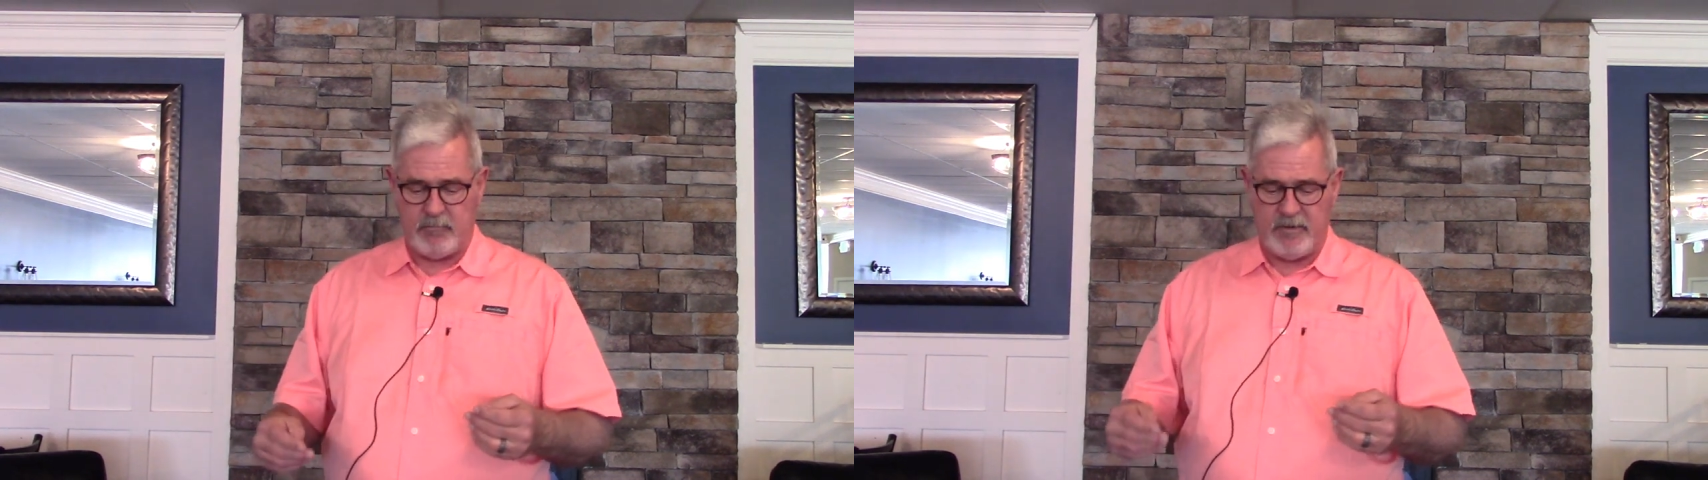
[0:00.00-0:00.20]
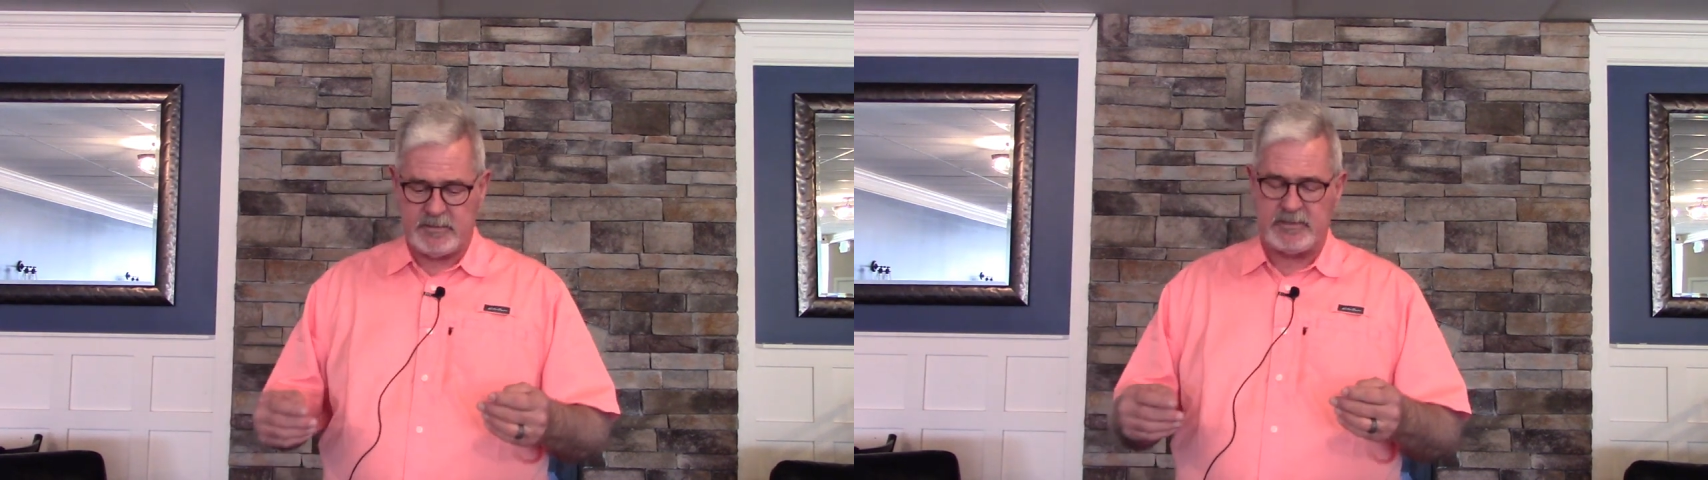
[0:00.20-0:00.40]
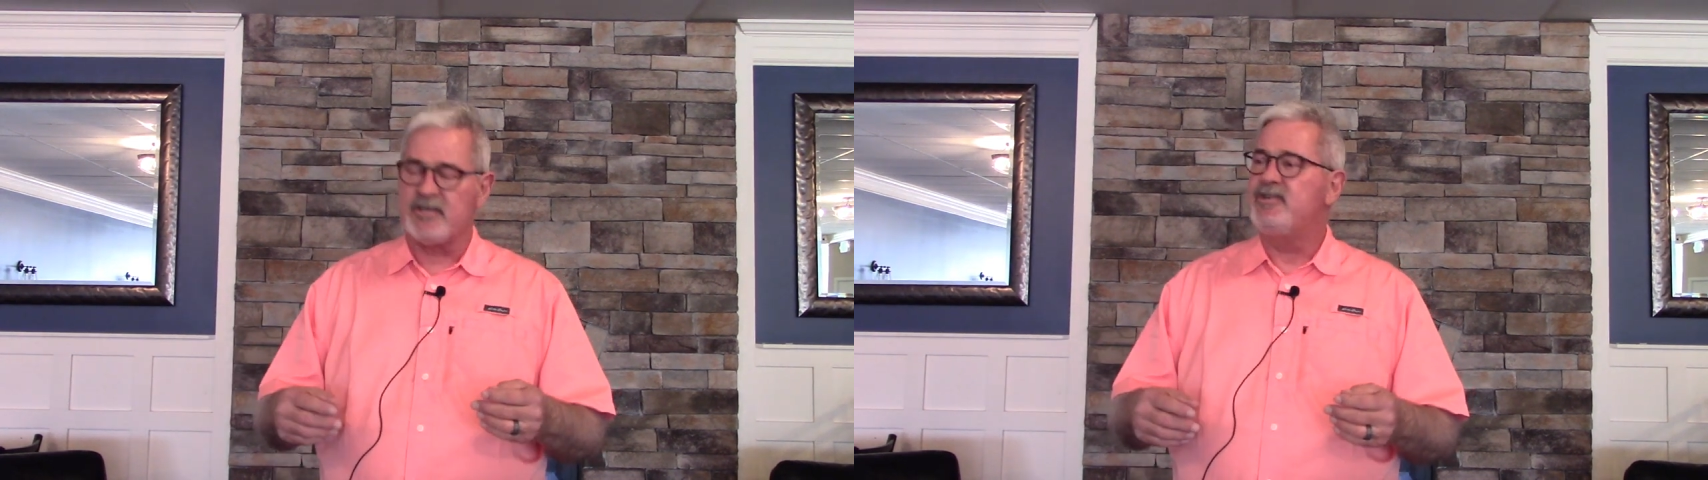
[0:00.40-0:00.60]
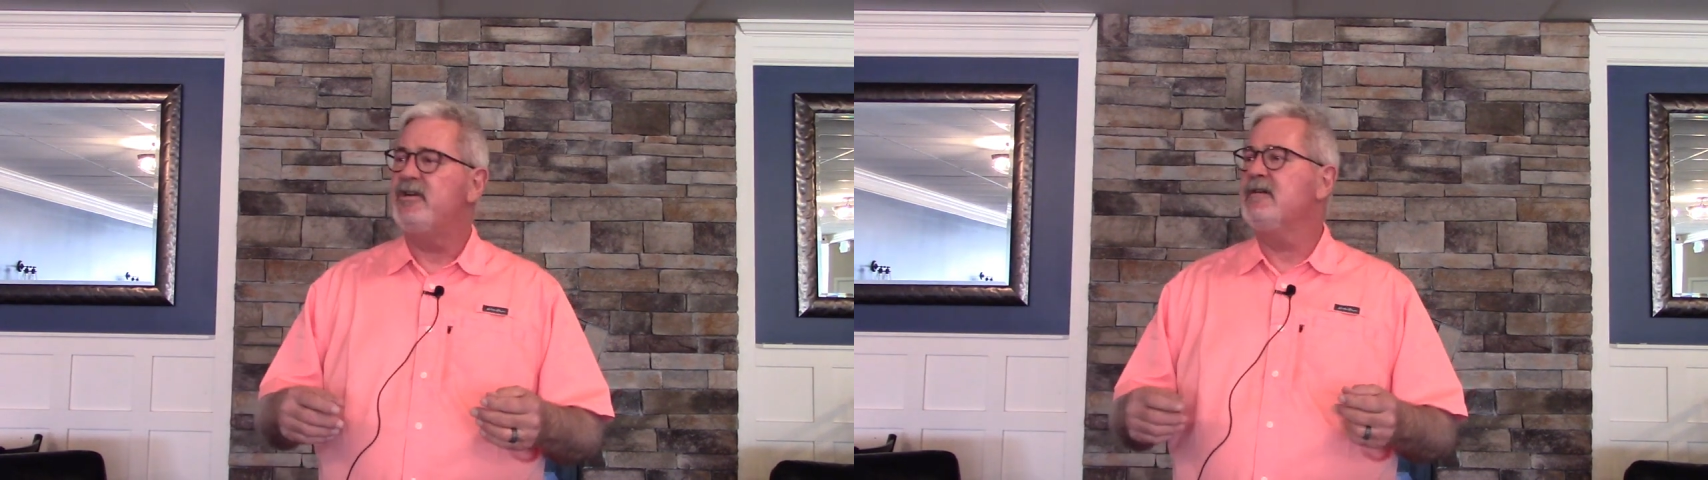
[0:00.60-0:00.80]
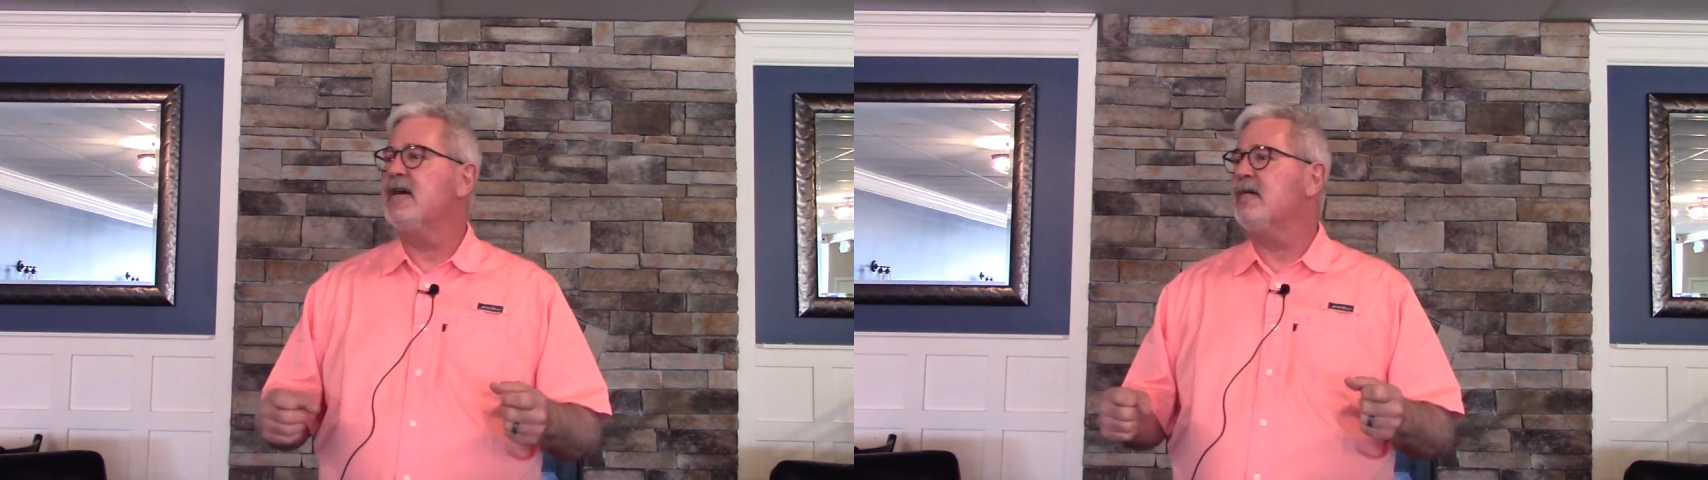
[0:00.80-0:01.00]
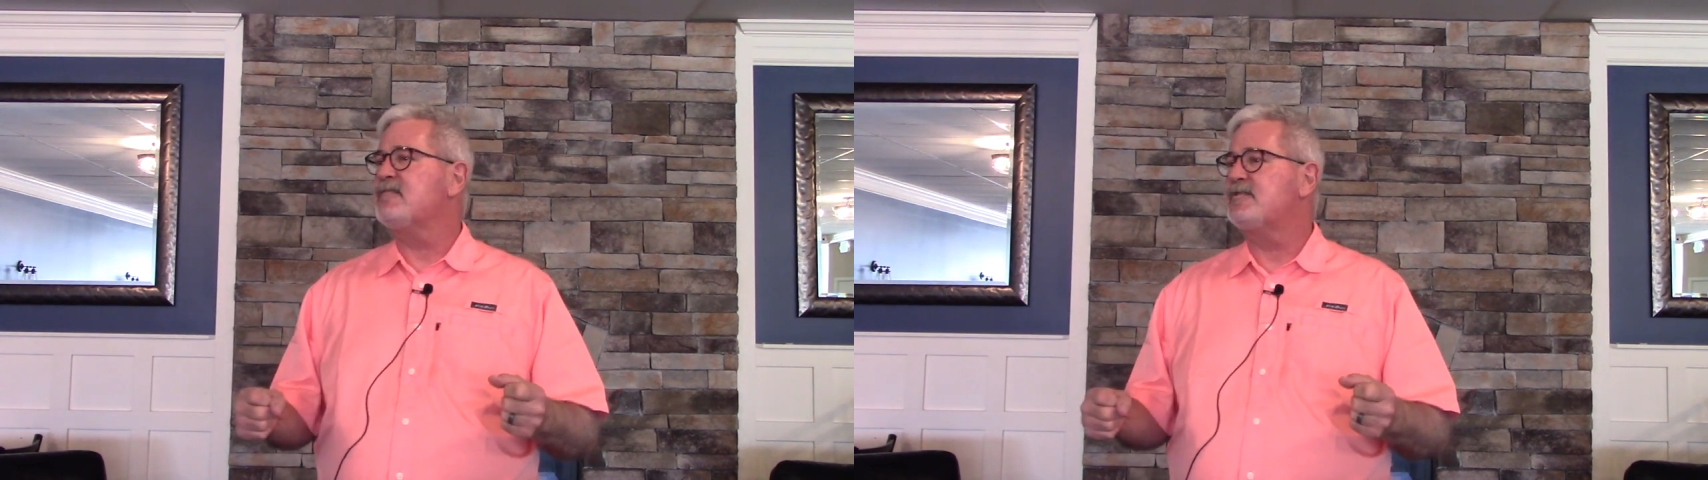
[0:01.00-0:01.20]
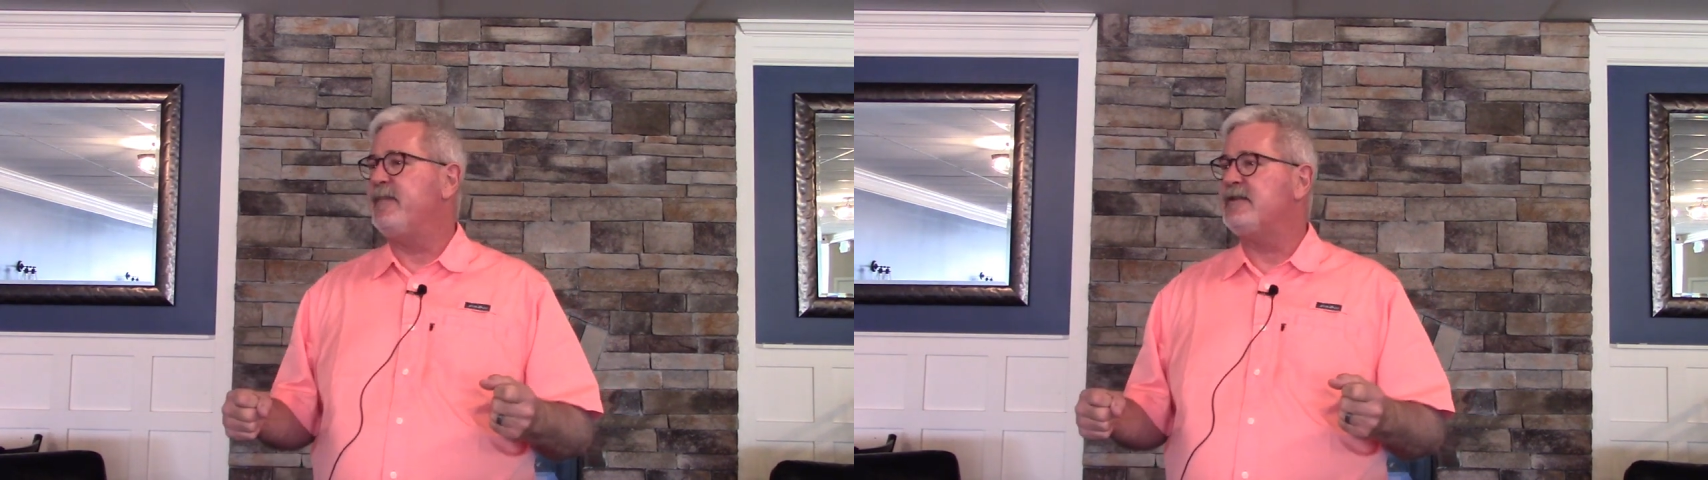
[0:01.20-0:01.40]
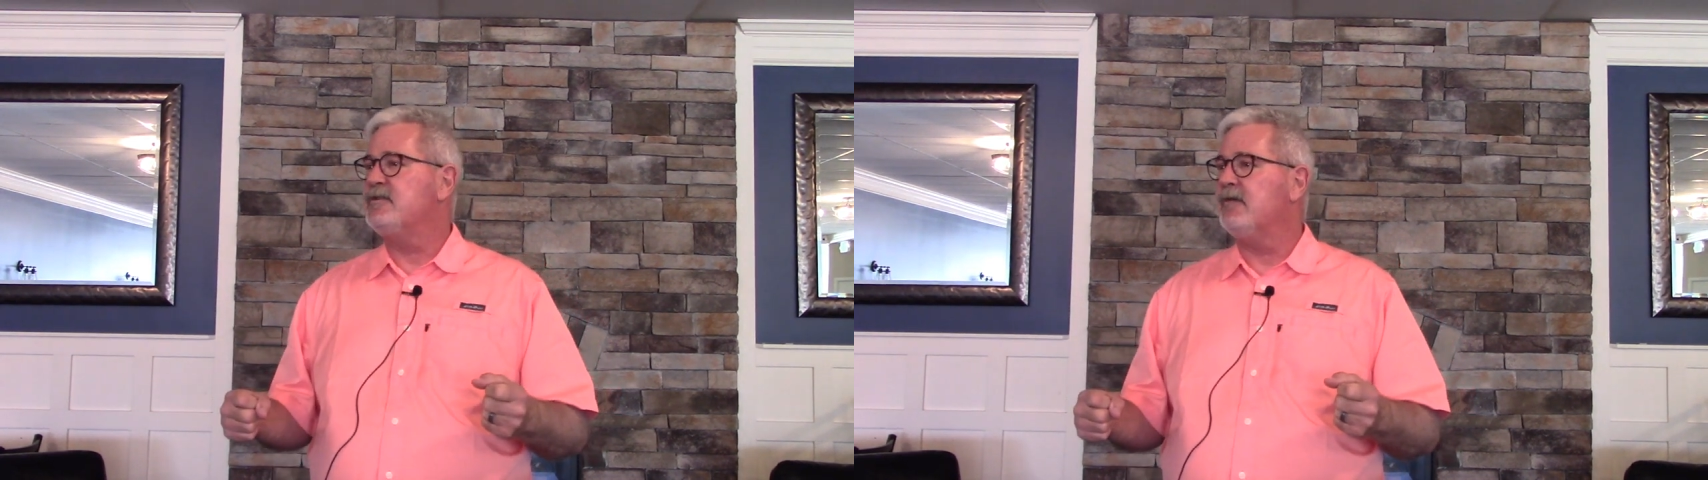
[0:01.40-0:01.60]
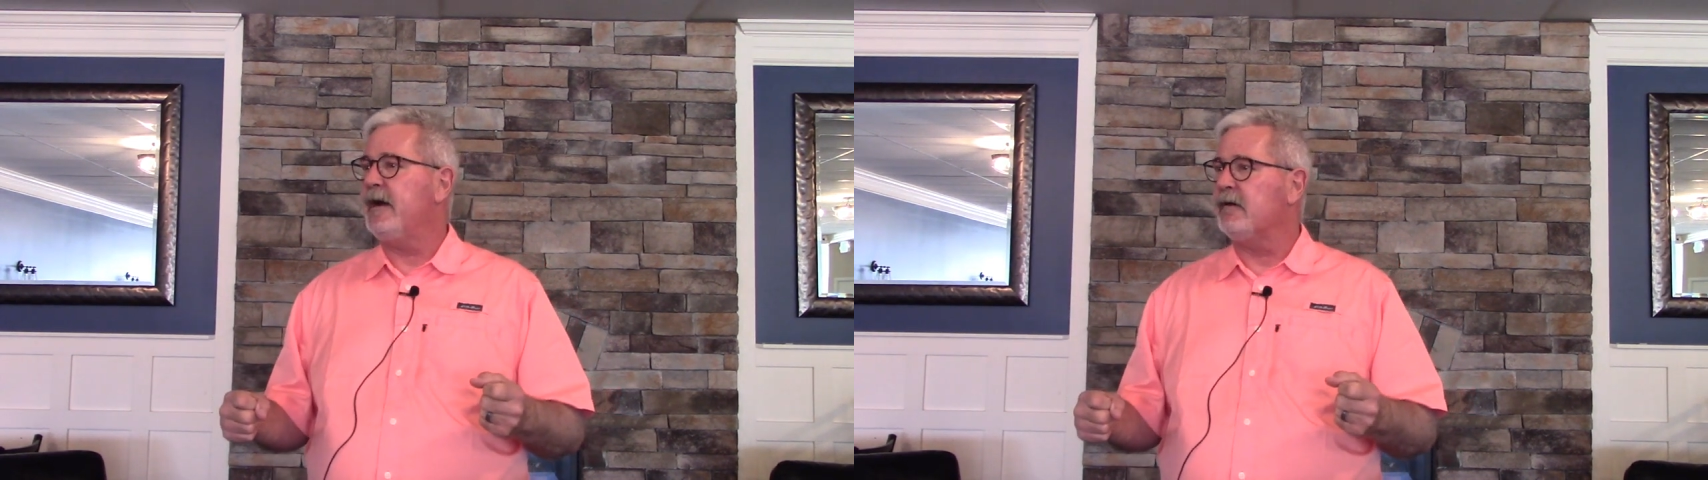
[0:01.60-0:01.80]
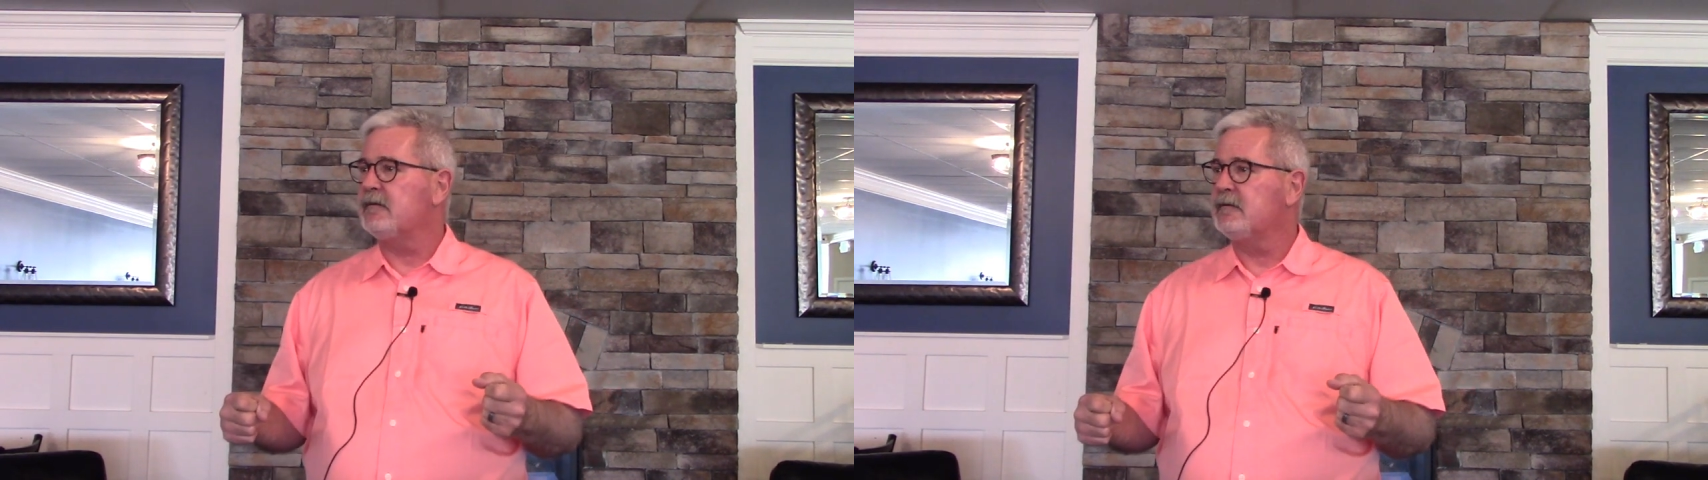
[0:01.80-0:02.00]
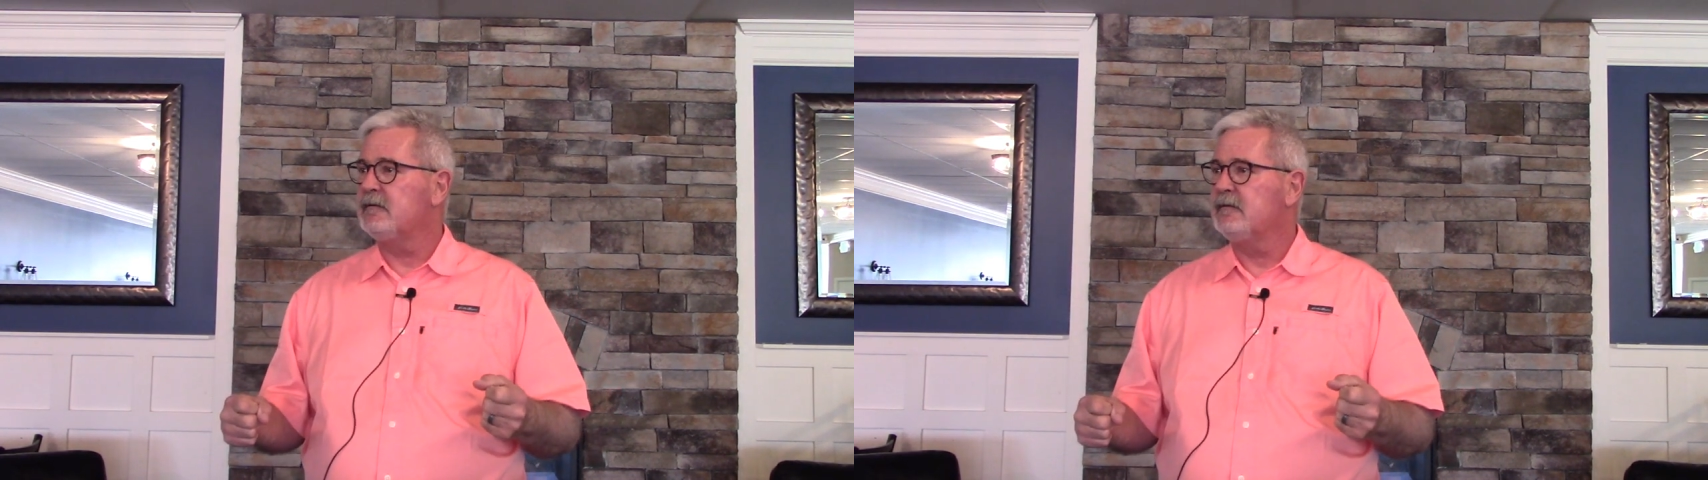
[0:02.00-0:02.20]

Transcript: It wants to chew you up and spit you out.